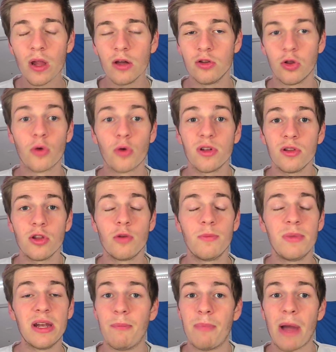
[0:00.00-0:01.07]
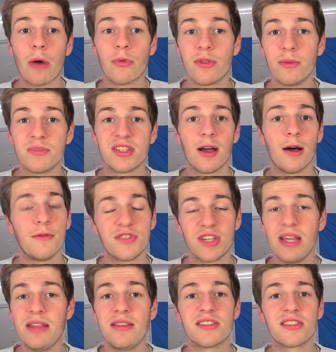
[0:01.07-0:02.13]
learn a little bit about themselves
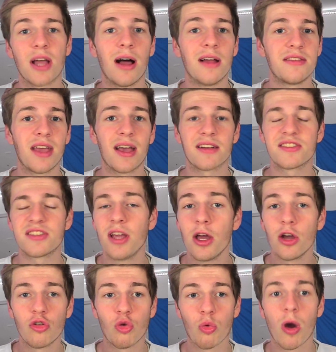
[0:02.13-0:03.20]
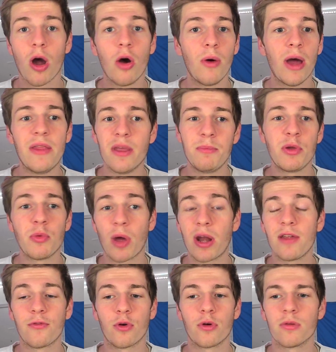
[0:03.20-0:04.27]
in this context, grow, and then be ready
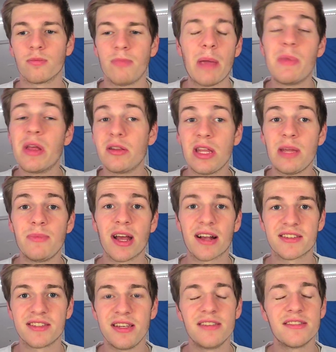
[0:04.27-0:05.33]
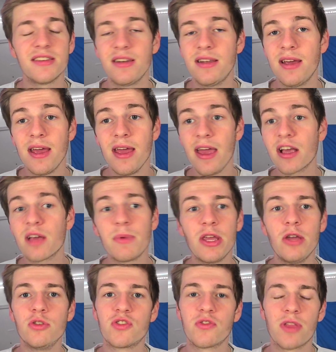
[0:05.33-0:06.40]
for maybe a leap next season. It could be
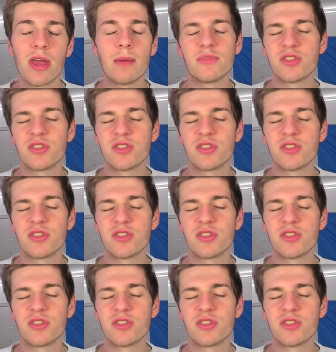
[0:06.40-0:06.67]
huge for them.